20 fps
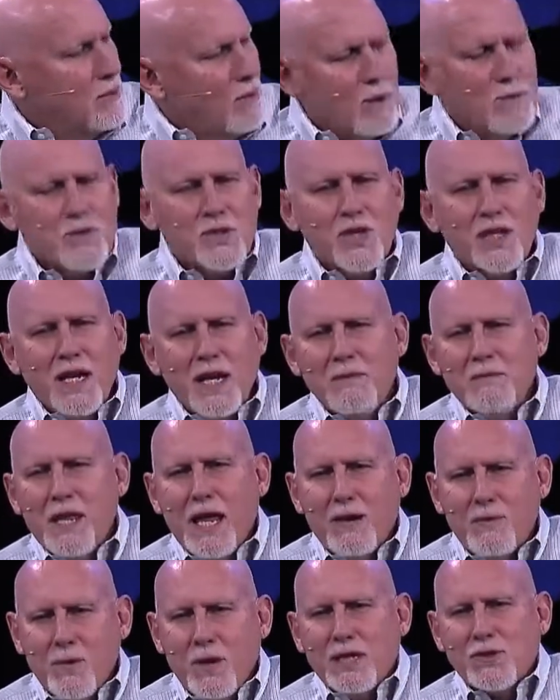What was the name
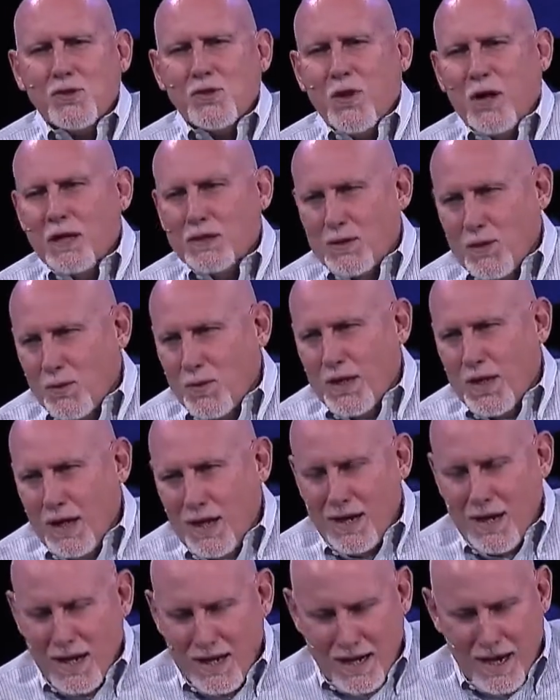of that restaurant that we
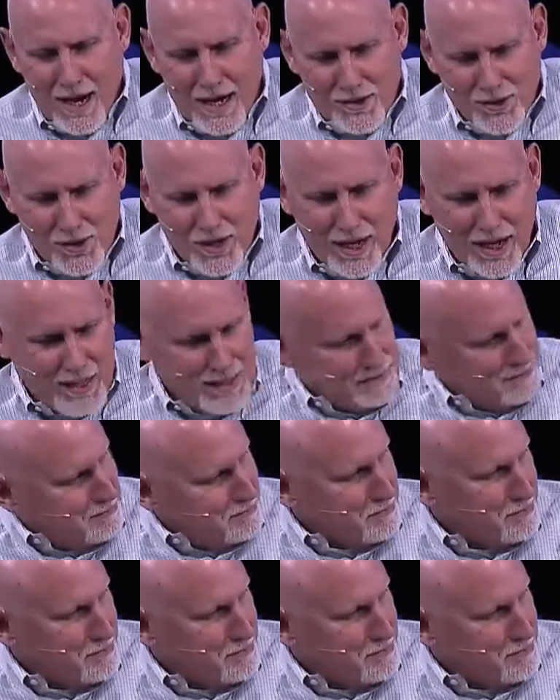ate at last night?